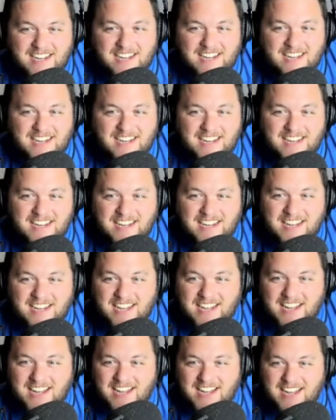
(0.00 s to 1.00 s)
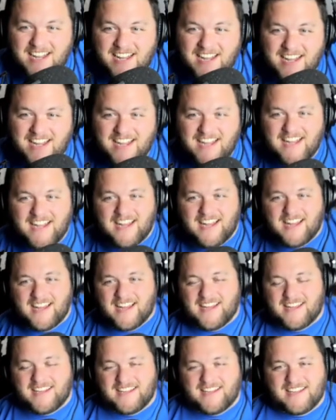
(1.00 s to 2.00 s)

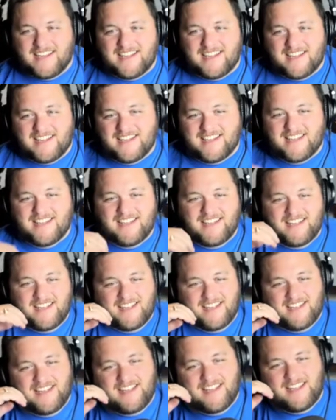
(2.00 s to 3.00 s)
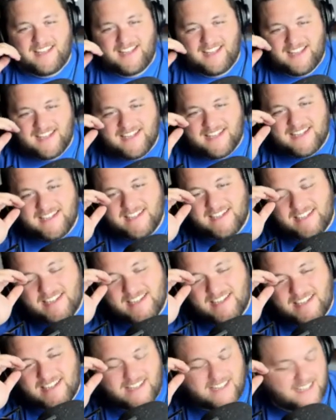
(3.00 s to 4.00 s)

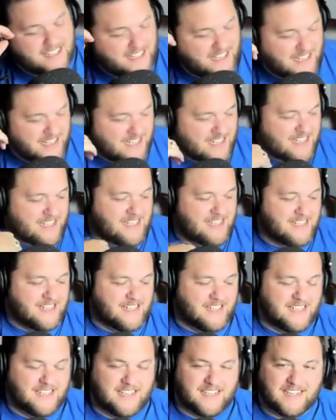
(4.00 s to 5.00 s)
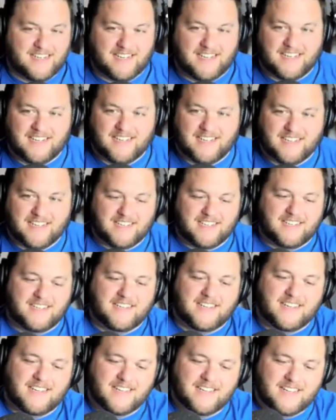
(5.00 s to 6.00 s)

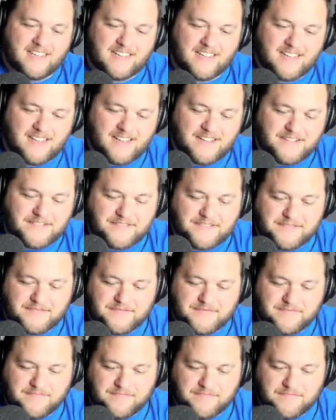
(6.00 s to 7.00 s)
(not speaking)